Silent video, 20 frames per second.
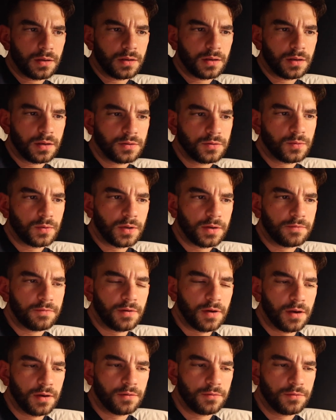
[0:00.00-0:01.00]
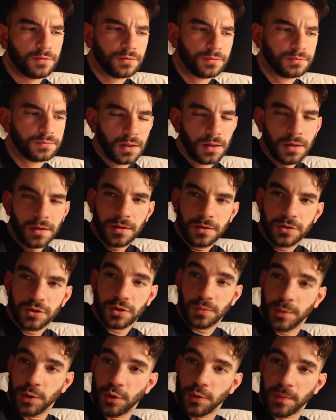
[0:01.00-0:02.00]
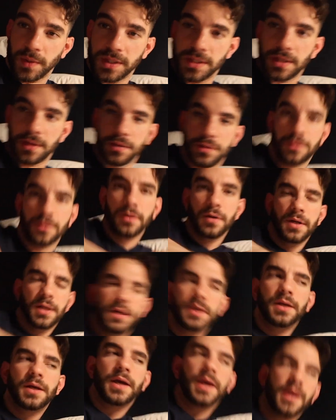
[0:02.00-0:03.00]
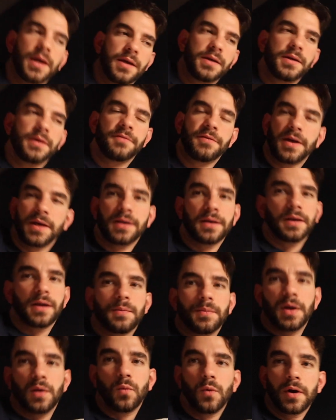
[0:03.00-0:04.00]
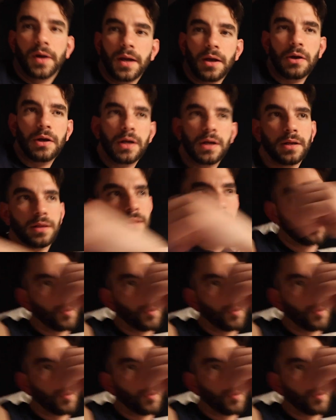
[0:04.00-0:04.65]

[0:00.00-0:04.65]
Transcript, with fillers: 9.25 should be home by 10.30, and if I can get my workout in in the